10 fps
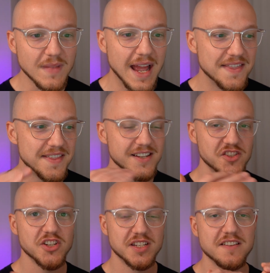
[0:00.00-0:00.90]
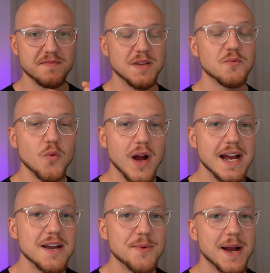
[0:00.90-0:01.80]
And this just gives me
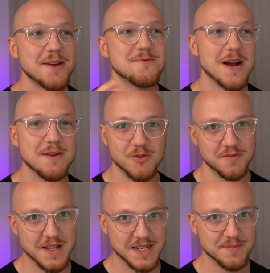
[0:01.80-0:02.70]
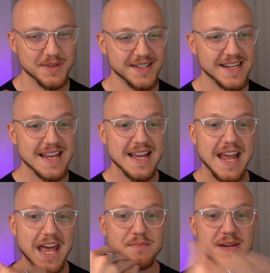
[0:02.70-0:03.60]
way, way, way more flexibility.
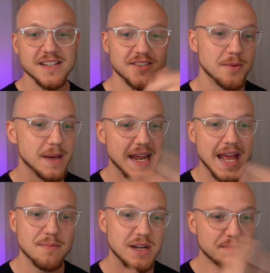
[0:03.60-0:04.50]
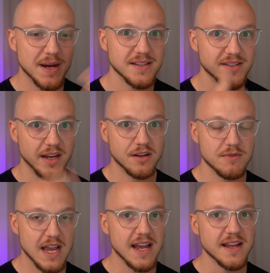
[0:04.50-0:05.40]
And it means no matter how many buttons I
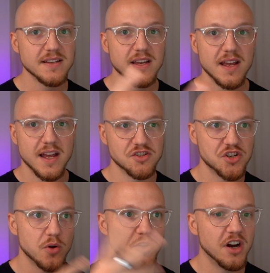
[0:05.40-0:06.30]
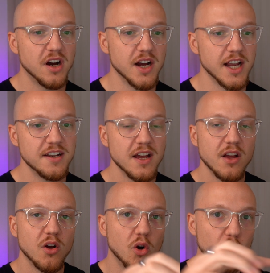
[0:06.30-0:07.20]
create and show and hide,
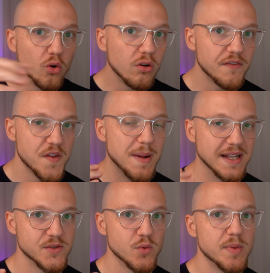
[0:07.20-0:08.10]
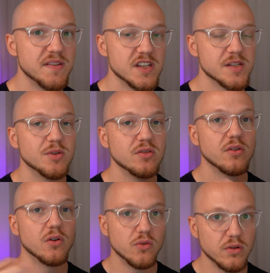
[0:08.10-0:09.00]
all of the buttons will be
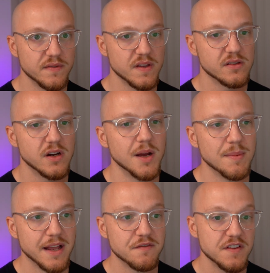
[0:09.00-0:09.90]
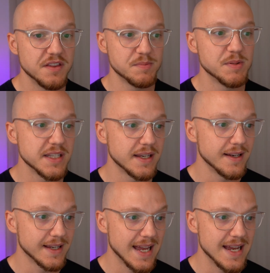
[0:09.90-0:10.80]
visible all of the time. And for this
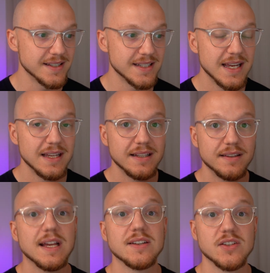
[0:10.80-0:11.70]
particular case, that's